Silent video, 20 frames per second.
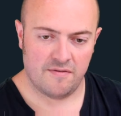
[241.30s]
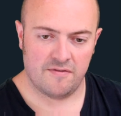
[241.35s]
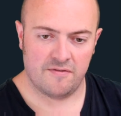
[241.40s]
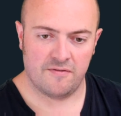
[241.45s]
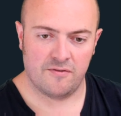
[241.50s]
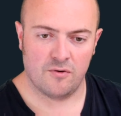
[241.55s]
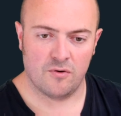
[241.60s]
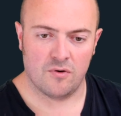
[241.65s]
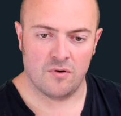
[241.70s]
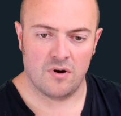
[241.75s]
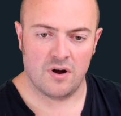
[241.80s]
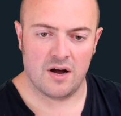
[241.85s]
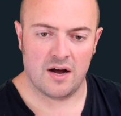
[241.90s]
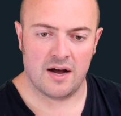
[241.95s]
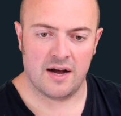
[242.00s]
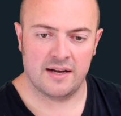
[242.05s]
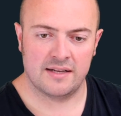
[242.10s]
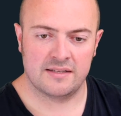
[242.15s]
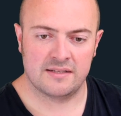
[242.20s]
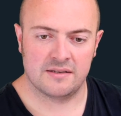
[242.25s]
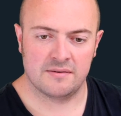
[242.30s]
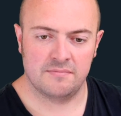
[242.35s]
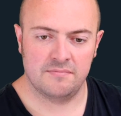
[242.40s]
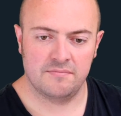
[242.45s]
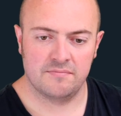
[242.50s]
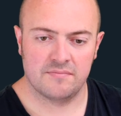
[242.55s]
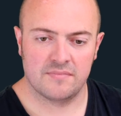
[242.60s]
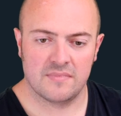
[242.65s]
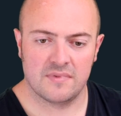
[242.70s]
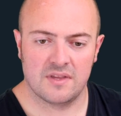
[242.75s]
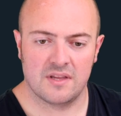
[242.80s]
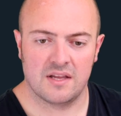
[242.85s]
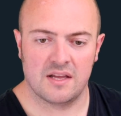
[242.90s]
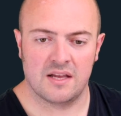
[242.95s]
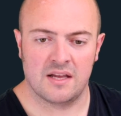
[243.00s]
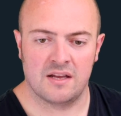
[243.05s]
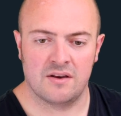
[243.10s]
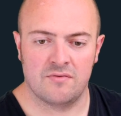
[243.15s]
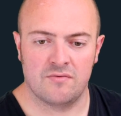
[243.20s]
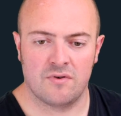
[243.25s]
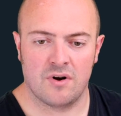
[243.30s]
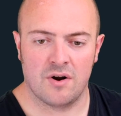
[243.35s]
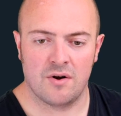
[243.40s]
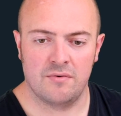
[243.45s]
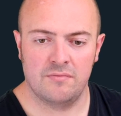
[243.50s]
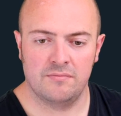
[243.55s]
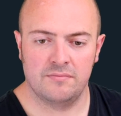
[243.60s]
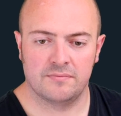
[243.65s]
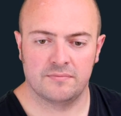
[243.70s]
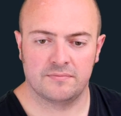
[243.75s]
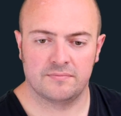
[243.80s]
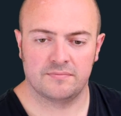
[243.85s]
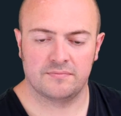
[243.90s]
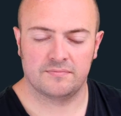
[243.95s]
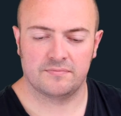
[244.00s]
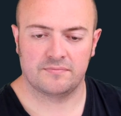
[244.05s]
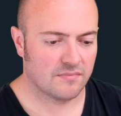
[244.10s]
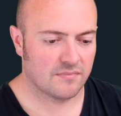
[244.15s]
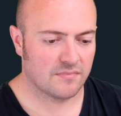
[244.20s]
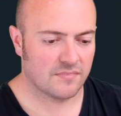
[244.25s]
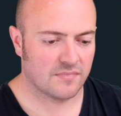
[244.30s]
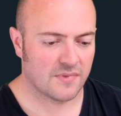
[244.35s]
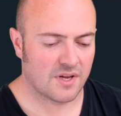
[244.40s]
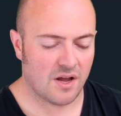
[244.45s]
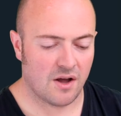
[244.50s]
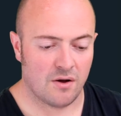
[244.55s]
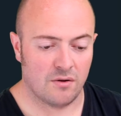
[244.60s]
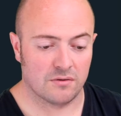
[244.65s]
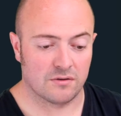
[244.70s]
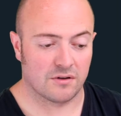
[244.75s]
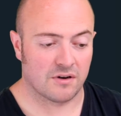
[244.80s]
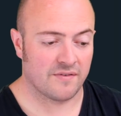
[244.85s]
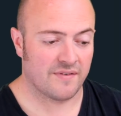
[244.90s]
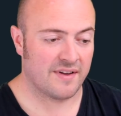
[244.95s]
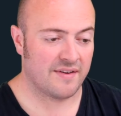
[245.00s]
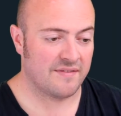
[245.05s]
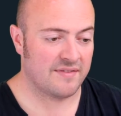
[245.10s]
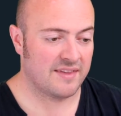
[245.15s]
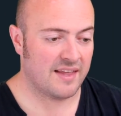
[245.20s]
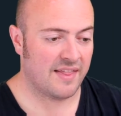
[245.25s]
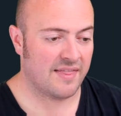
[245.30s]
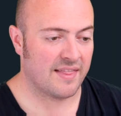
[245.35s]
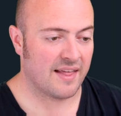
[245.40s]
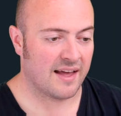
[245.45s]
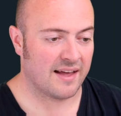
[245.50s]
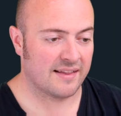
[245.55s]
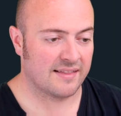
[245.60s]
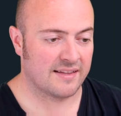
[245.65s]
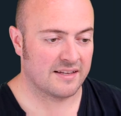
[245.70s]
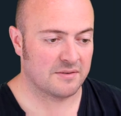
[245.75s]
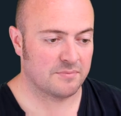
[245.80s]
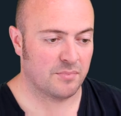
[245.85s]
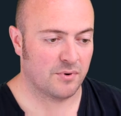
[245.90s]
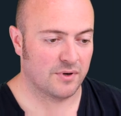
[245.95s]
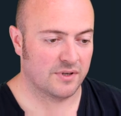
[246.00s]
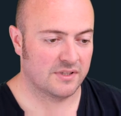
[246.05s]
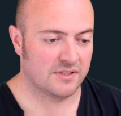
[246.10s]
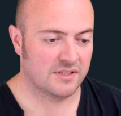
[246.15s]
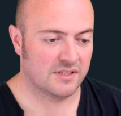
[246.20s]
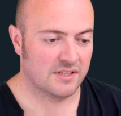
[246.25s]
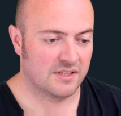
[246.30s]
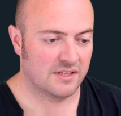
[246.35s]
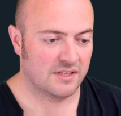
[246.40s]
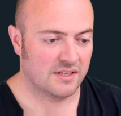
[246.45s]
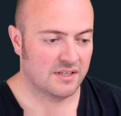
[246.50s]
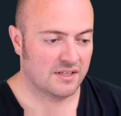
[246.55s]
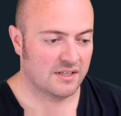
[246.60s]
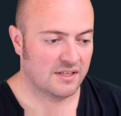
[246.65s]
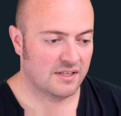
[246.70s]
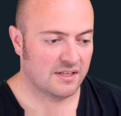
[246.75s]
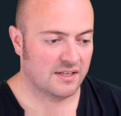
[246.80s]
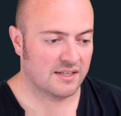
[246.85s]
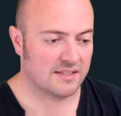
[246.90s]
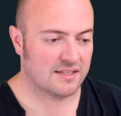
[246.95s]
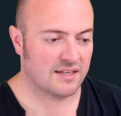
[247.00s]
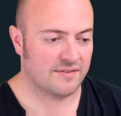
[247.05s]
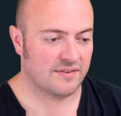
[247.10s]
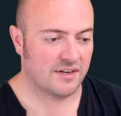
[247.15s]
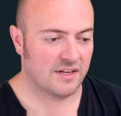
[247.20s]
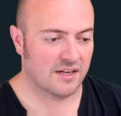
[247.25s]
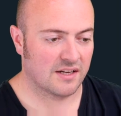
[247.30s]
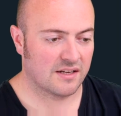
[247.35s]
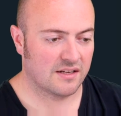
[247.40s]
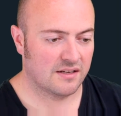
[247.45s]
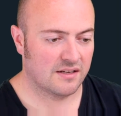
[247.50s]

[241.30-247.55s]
For item in row. Hold on, have I even done that at this point? Let's have a look.